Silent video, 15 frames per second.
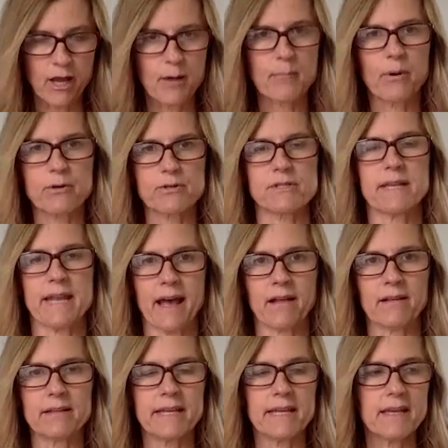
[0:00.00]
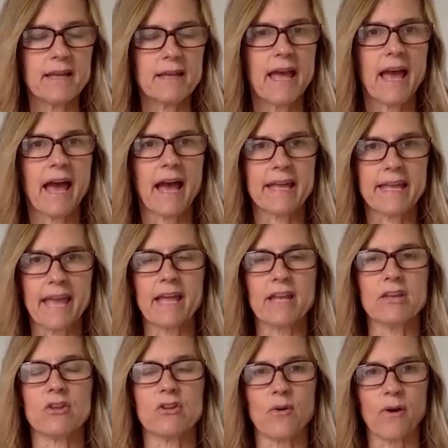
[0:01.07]
personality,
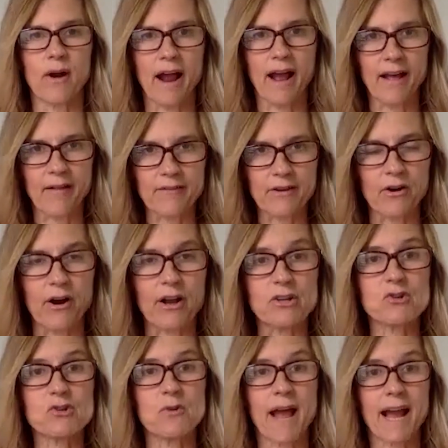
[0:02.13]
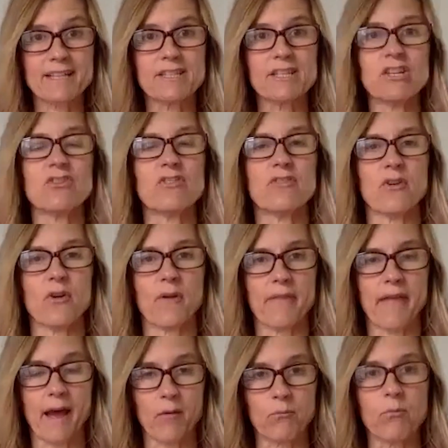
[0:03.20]
again, you're attracting
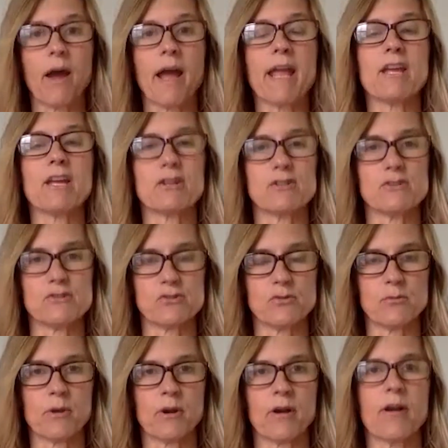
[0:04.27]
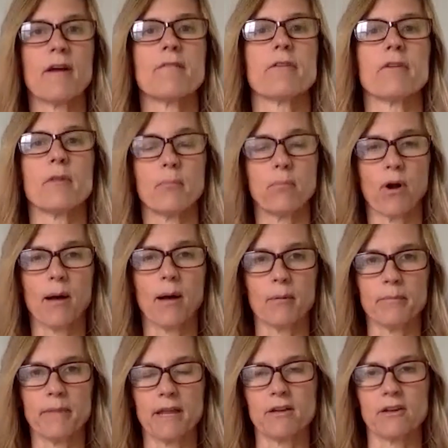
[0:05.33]
that right consumer for the
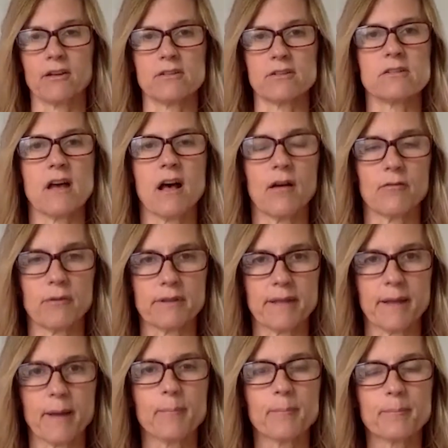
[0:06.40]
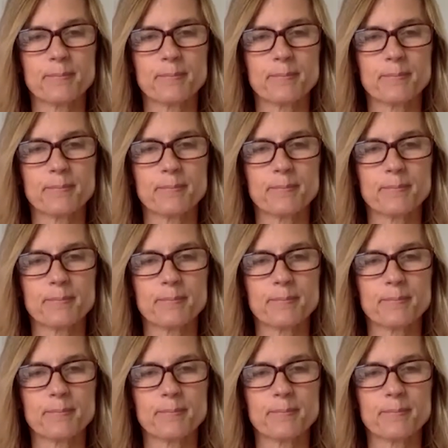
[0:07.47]
problem that you're going to solve with them.